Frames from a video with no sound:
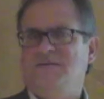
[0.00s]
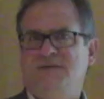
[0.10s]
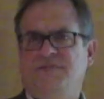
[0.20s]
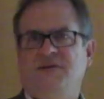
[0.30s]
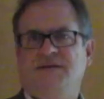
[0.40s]

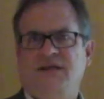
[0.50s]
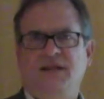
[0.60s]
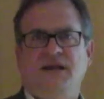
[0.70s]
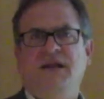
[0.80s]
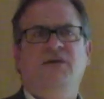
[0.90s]
something like that
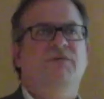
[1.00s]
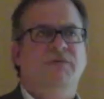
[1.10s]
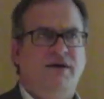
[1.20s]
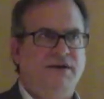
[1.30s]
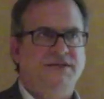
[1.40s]
in any
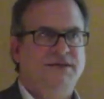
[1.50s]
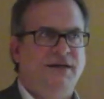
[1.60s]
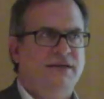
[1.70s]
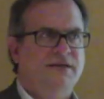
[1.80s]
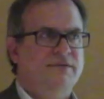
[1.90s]
Jornada
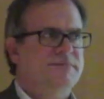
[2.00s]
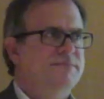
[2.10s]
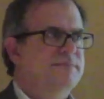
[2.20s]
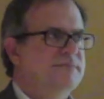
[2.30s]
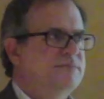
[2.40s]
site,
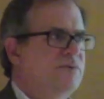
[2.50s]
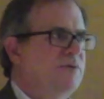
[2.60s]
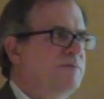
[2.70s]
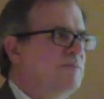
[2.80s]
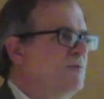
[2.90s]

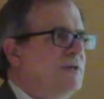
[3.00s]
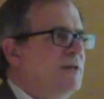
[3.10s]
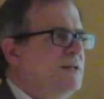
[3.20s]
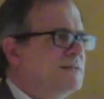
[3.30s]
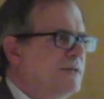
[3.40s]
or really
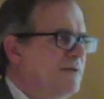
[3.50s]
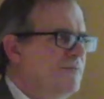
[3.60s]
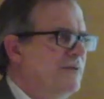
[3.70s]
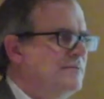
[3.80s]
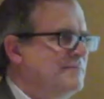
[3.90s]
any site
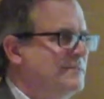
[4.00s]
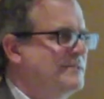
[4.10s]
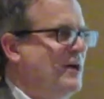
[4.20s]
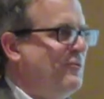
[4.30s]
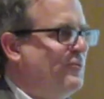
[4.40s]
around the
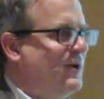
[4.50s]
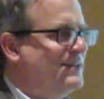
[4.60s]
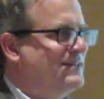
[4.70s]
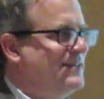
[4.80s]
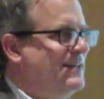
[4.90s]

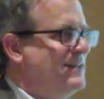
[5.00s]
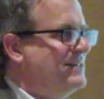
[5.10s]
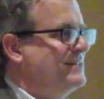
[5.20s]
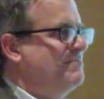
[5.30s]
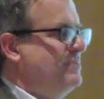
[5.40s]
Southwest.
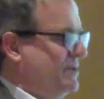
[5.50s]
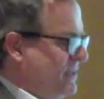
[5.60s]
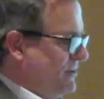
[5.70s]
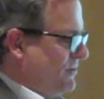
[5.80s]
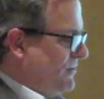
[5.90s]
This
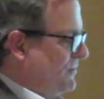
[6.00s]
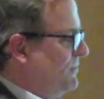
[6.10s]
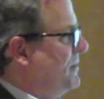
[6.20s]
big old